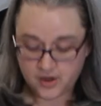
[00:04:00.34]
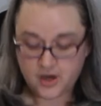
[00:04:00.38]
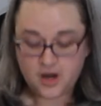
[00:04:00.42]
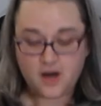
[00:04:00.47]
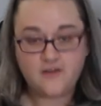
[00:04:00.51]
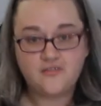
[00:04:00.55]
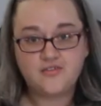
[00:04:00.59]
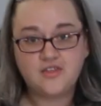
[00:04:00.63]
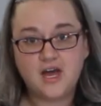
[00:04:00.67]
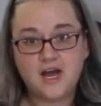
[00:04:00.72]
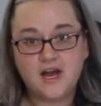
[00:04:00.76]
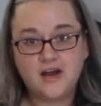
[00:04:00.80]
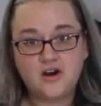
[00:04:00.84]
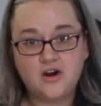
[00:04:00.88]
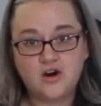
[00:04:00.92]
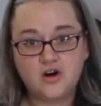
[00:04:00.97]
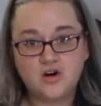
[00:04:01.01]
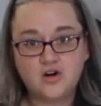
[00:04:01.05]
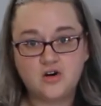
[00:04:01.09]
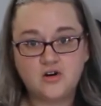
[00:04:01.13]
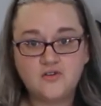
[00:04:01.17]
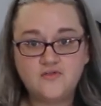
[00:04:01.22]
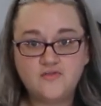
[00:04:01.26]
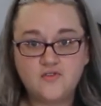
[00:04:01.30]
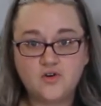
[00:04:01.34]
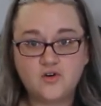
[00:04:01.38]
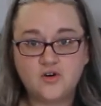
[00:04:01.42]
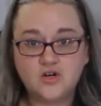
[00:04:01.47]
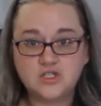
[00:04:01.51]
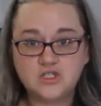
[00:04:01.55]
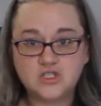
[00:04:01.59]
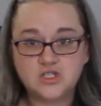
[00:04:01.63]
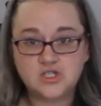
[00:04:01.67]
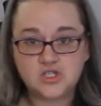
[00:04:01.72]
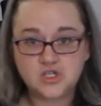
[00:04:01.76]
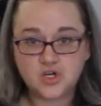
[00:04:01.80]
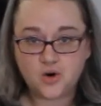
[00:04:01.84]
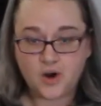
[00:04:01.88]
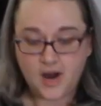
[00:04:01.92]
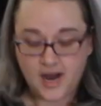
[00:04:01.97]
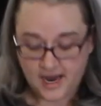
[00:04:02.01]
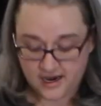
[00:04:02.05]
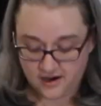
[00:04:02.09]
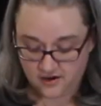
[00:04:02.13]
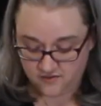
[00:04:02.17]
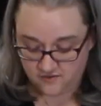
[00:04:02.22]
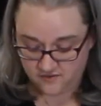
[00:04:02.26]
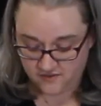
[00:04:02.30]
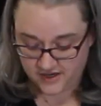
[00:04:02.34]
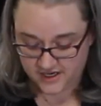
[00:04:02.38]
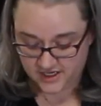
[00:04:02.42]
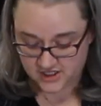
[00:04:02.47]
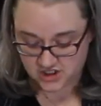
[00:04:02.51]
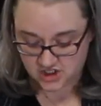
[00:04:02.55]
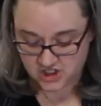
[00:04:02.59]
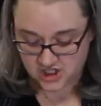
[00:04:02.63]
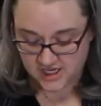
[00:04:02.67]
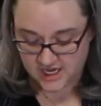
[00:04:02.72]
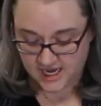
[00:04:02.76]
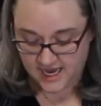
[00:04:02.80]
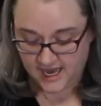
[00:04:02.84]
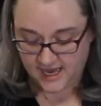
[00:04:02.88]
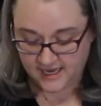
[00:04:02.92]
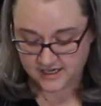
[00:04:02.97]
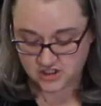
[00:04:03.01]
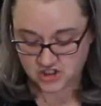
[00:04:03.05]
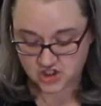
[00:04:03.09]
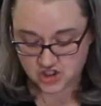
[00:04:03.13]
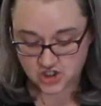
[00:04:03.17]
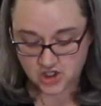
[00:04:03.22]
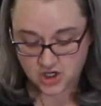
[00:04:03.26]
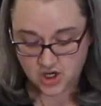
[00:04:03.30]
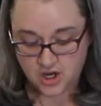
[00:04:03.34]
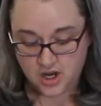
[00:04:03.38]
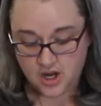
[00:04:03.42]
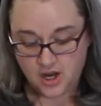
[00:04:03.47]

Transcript: off that curve or just to go ahead and finish the edge.